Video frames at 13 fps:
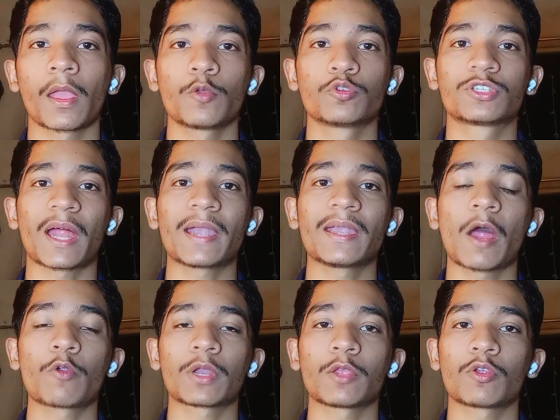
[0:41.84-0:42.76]
you start
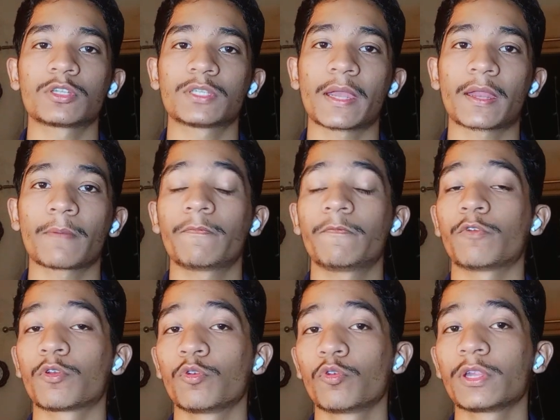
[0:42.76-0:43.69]
doubting your setup
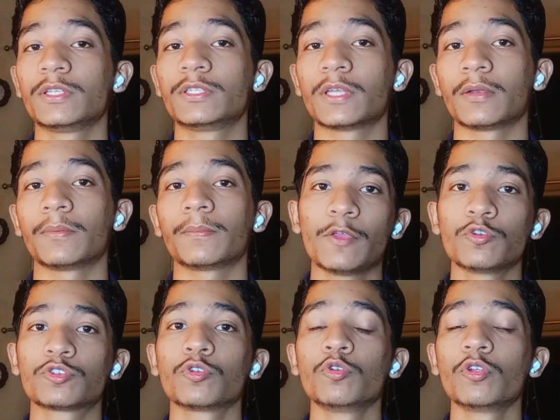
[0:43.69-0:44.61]
for no reason. I
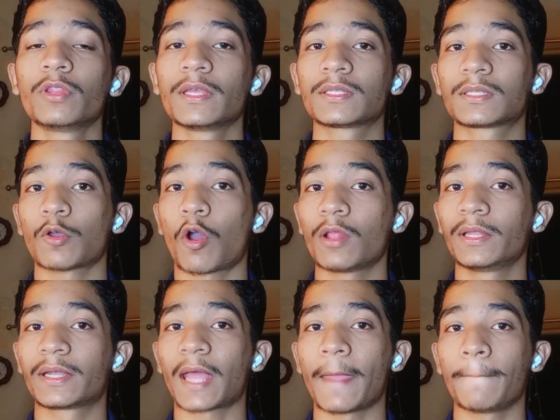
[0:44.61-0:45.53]
used to do this all
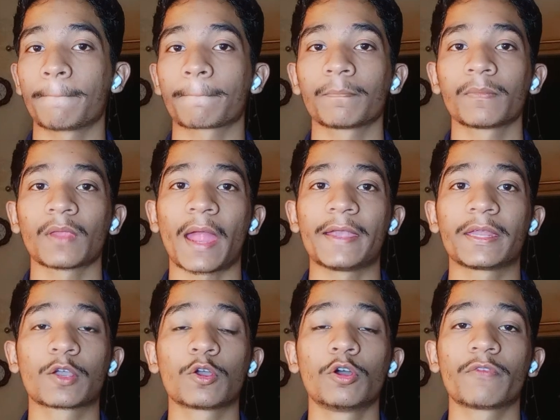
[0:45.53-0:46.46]
the time. I
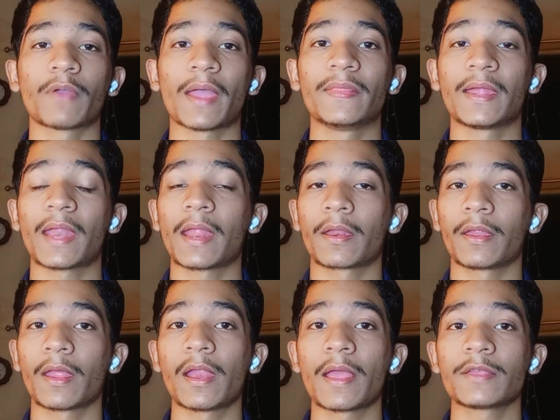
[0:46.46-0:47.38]
take off and then I
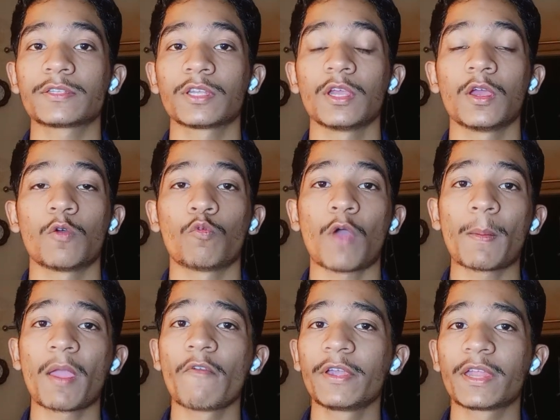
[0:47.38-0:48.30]
realize
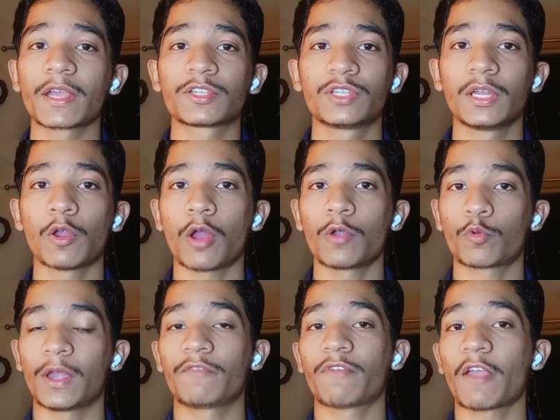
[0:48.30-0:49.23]
why my VTX still on
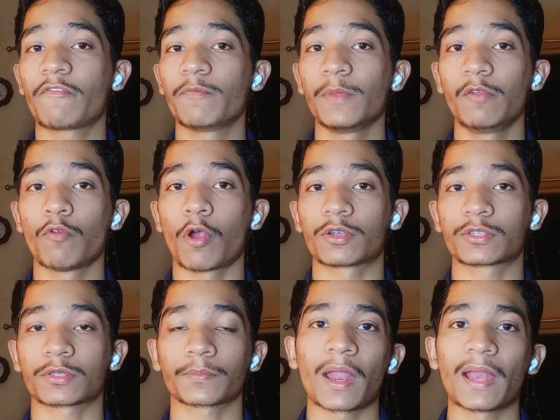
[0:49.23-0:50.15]
25
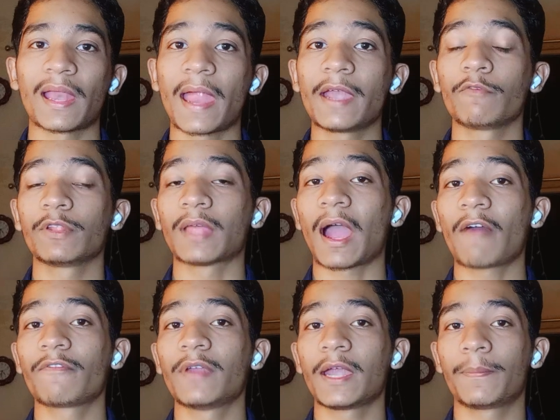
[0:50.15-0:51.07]
milliwatts or I land with
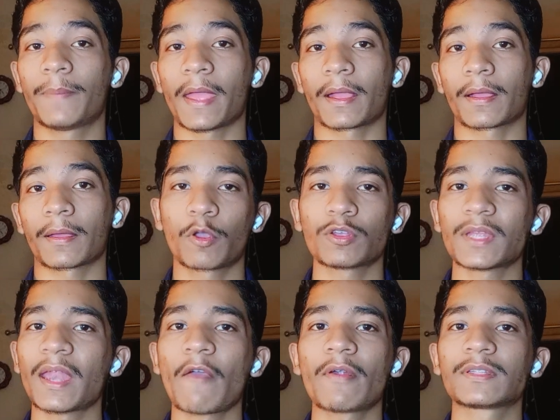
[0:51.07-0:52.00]
half dead pack because
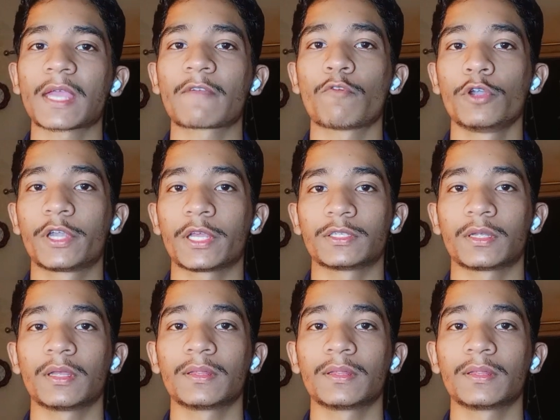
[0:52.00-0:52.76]
I never check voltage.